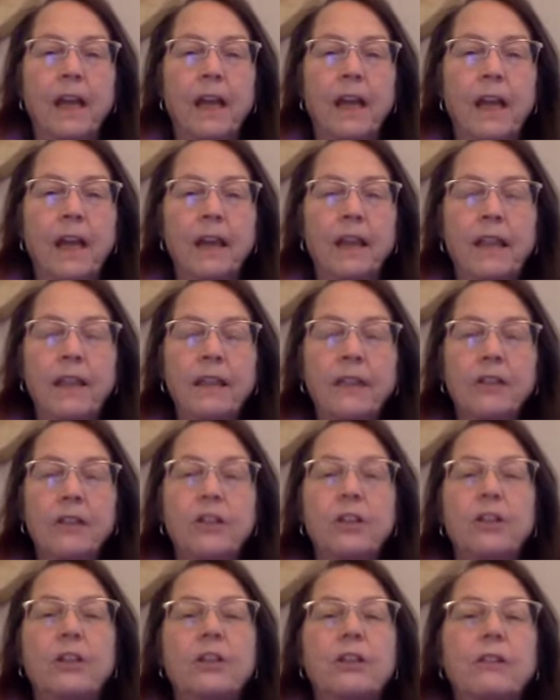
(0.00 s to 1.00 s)
And
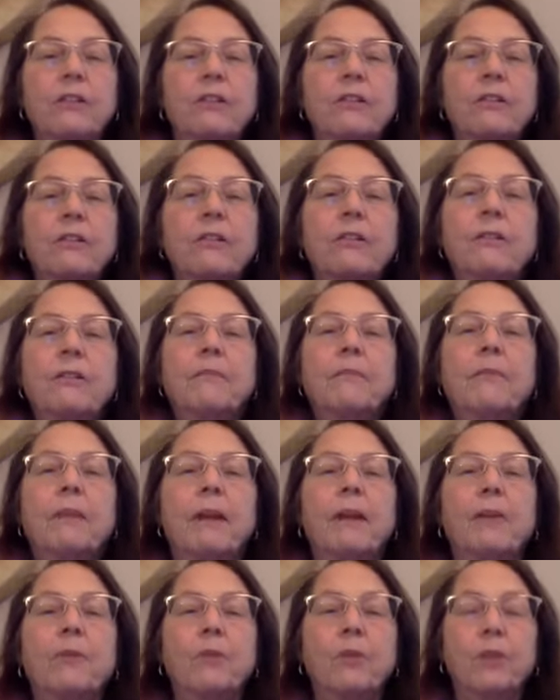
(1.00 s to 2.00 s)
this year,
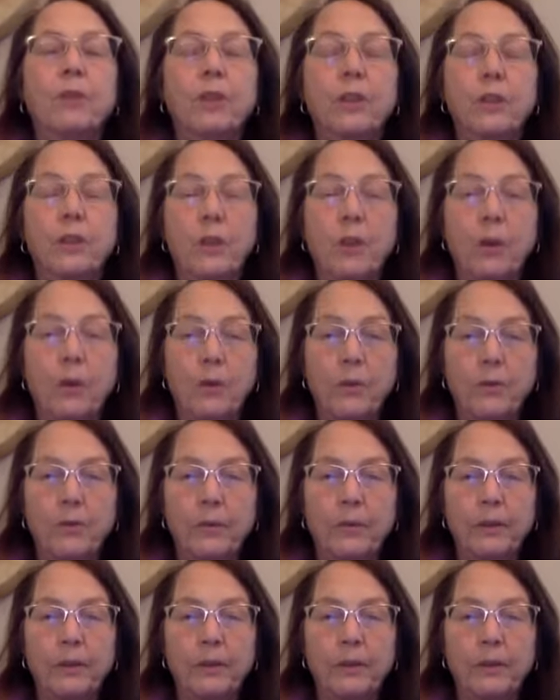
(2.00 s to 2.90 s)
my word is hope.